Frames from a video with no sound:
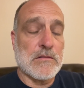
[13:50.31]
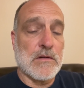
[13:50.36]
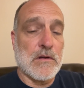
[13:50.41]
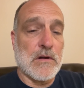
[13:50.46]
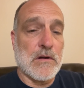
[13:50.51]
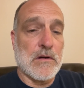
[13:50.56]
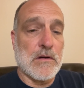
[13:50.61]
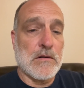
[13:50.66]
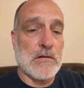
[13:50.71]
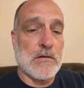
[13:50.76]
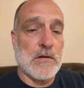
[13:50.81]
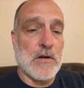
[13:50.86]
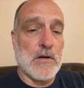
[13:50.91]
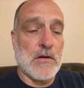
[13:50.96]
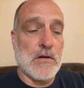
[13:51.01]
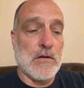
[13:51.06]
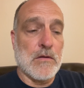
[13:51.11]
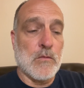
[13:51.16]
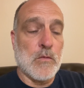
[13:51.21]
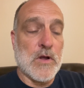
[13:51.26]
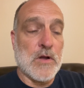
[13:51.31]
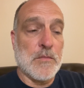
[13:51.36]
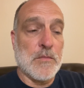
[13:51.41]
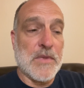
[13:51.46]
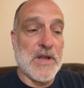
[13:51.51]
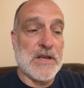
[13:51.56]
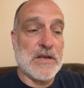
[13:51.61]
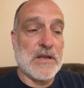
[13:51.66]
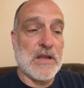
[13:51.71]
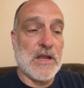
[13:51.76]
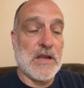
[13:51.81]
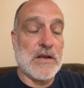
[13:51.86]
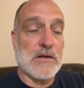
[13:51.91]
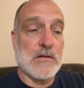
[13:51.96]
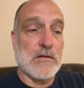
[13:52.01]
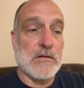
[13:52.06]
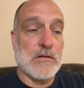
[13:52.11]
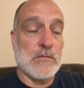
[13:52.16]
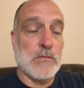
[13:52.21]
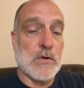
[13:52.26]
are all well maintained,
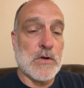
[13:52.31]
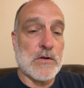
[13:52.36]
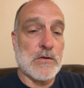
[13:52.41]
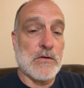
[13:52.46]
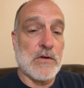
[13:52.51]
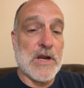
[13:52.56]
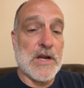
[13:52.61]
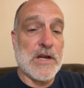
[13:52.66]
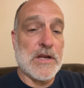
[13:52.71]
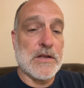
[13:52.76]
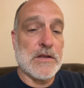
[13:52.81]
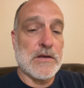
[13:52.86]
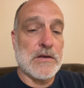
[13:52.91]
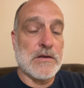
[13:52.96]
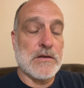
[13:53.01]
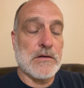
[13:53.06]
all well graded,